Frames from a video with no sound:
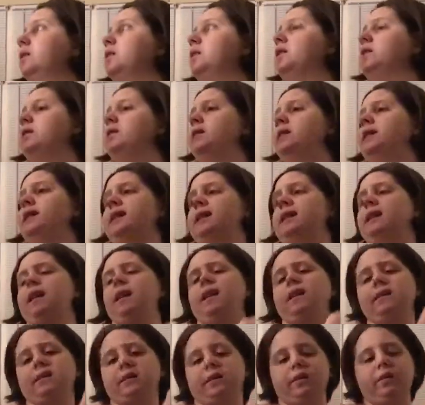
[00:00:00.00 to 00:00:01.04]
So
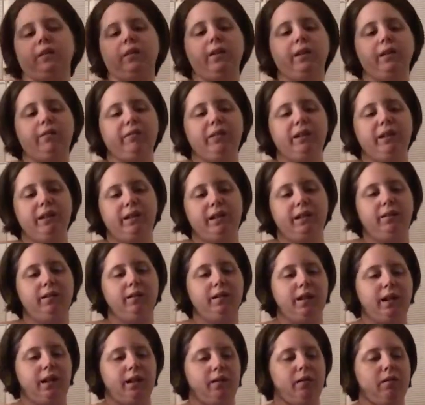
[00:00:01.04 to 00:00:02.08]
that's everything
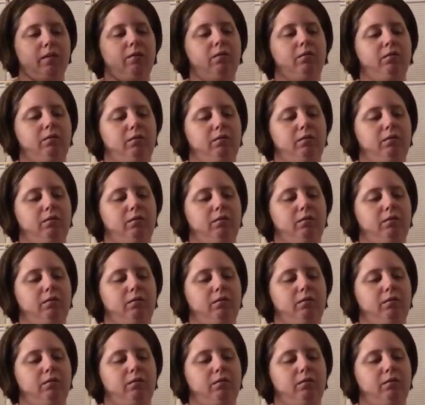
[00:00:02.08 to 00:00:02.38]
there.